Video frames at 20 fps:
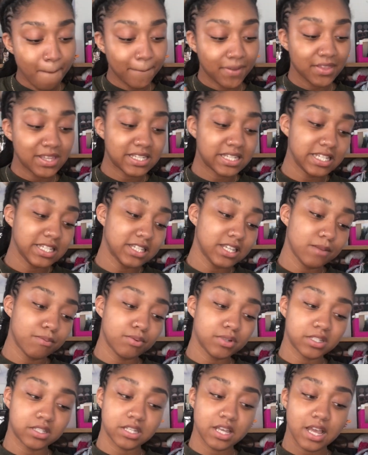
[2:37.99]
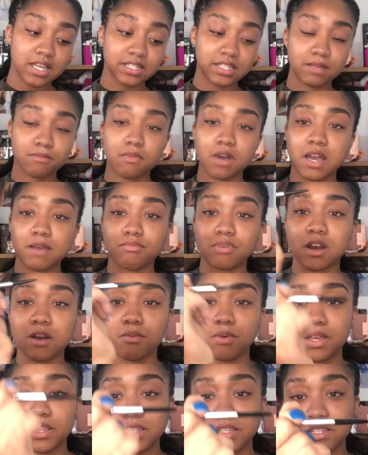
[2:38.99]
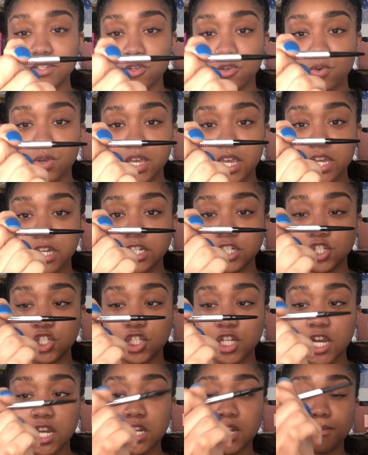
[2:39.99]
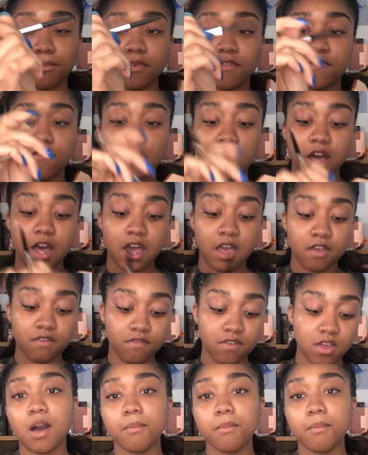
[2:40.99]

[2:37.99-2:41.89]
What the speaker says: But this is the Precisely My Brow pencil in shade number 5.